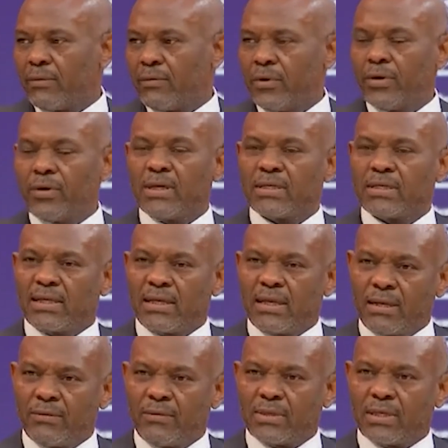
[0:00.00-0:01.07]
We understand
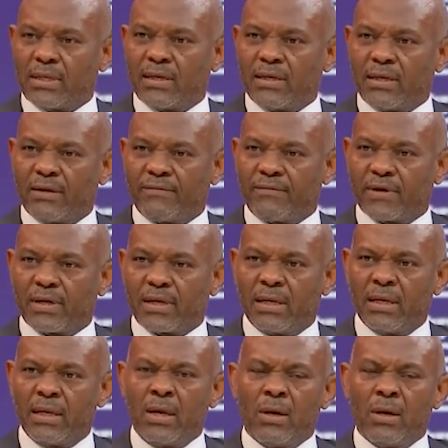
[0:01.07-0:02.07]
our ways around Africa.